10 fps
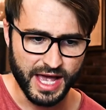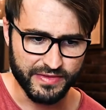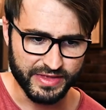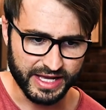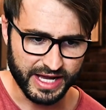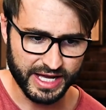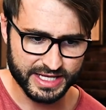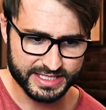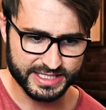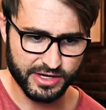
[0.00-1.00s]
and they
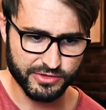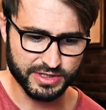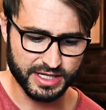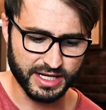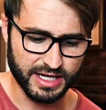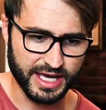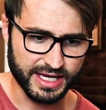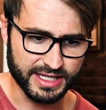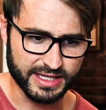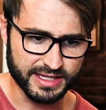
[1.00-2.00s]
kind of sound
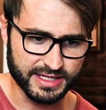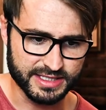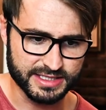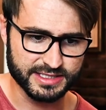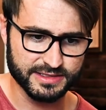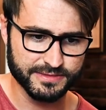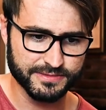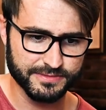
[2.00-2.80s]
like this.